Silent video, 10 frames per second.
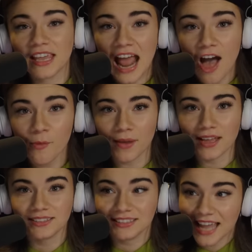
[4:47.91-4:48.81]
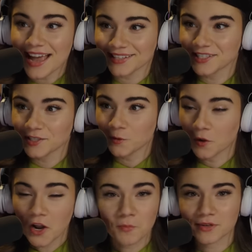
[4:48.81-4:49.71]
they can help it, yes,
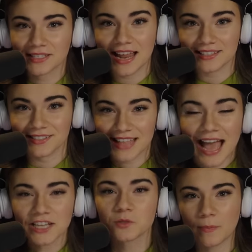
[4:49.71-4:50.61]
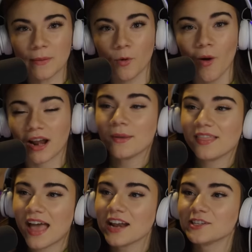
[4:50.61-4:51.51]
100%. That is what people want. I
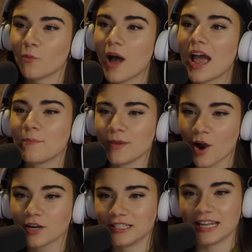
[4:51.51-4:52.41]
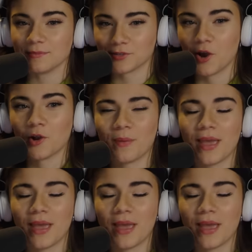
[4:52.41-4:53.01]
mean, that is why PR teams are